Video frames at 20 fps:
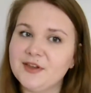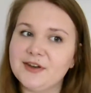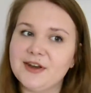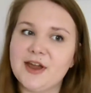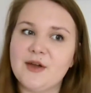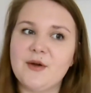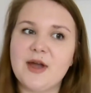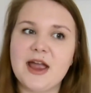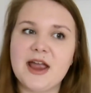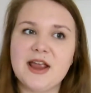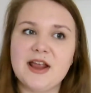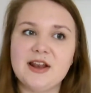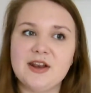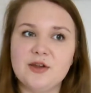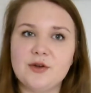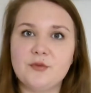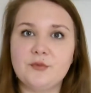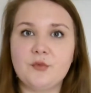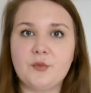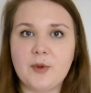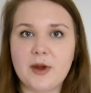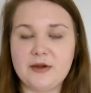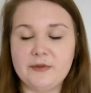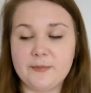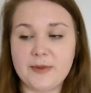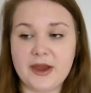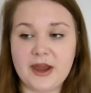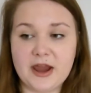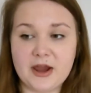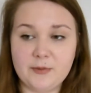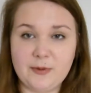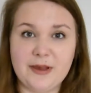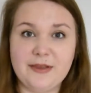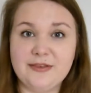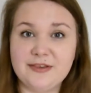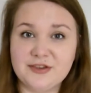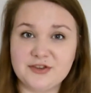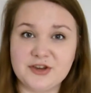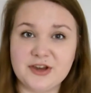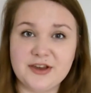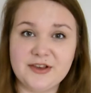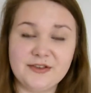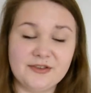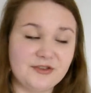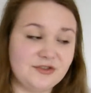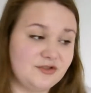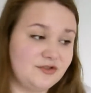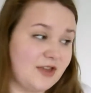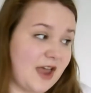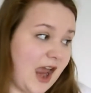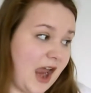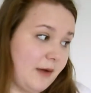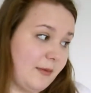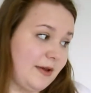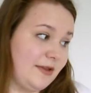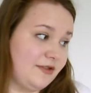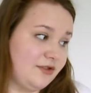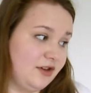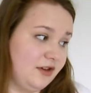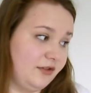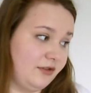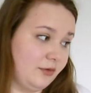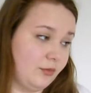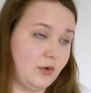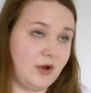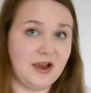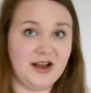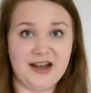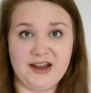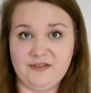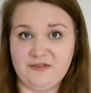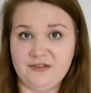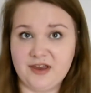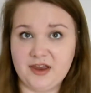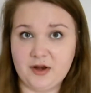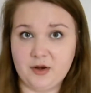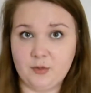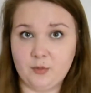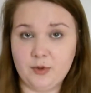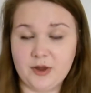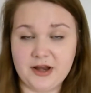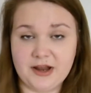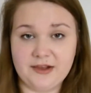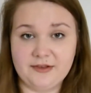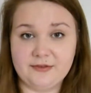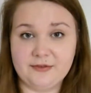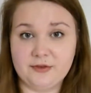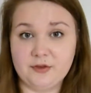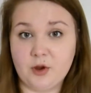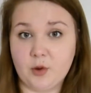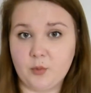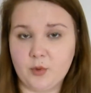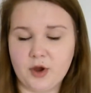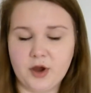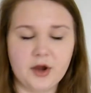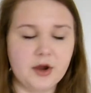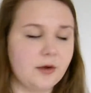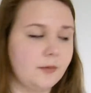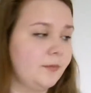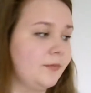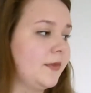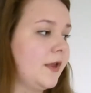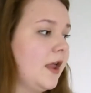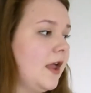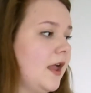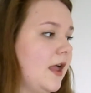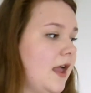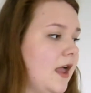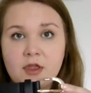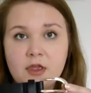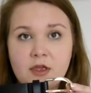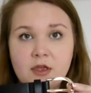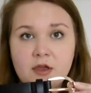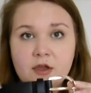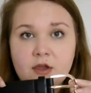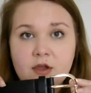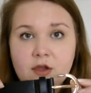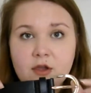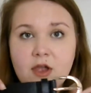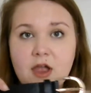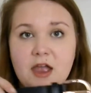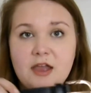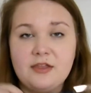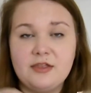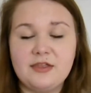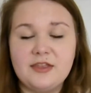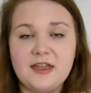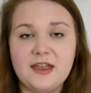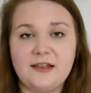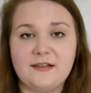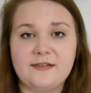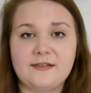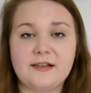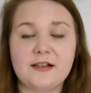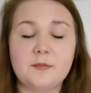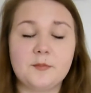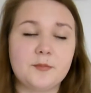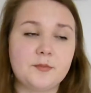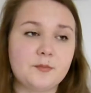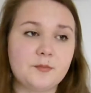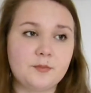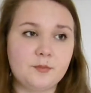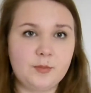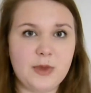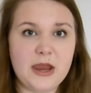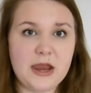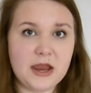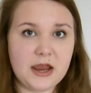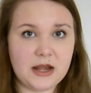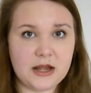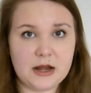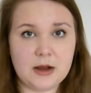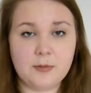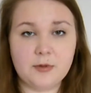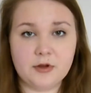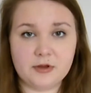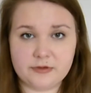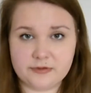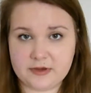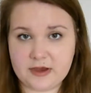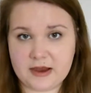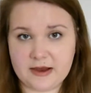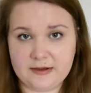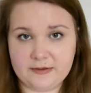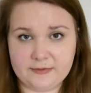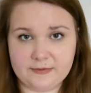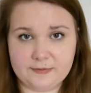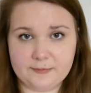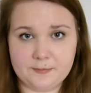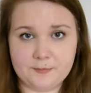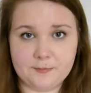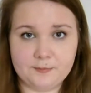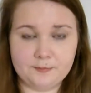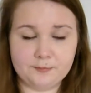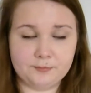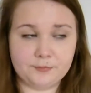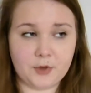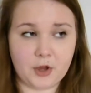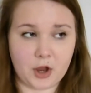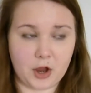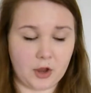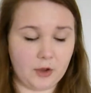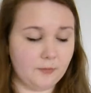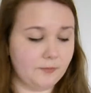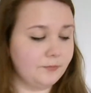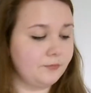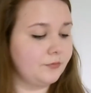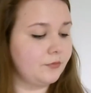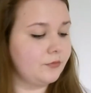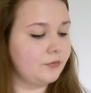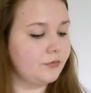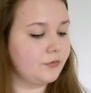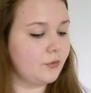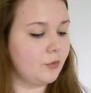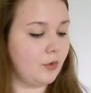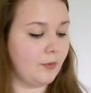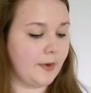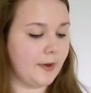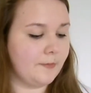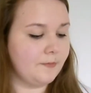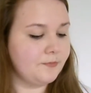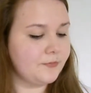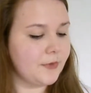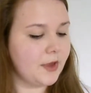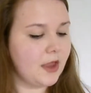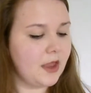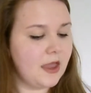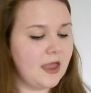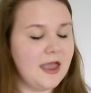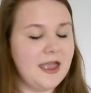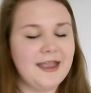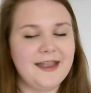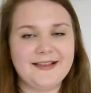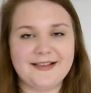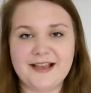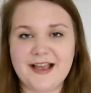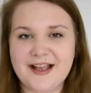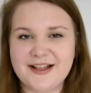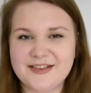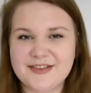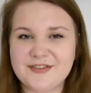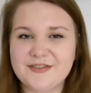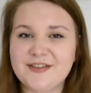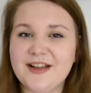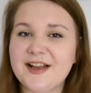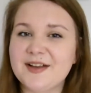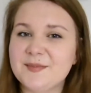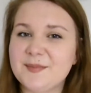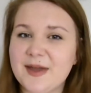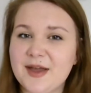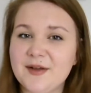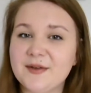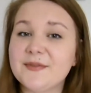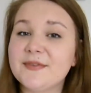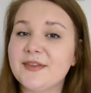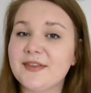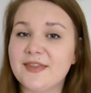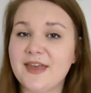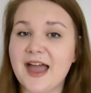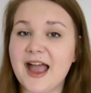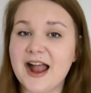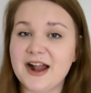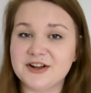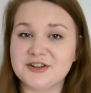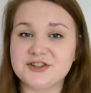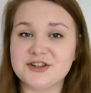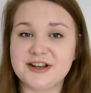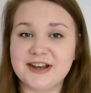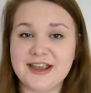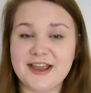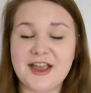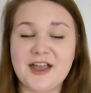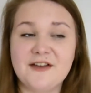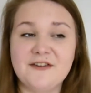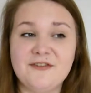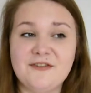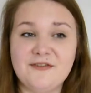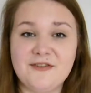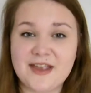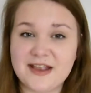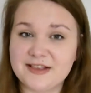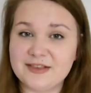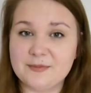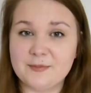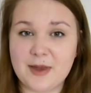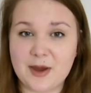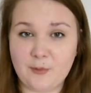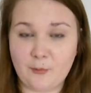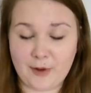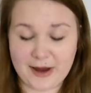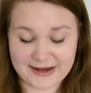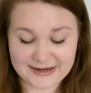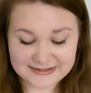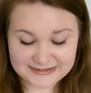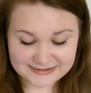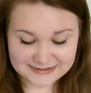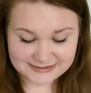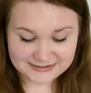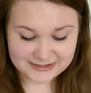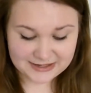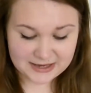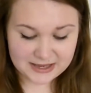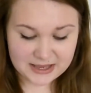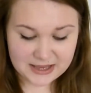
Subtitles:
Now I love wearing my high-waisted jeans. High-waisted jeans are what I live in when it's not work. And this, being a plus-size girl, woman, it's hard to find belts that actually fit my waist.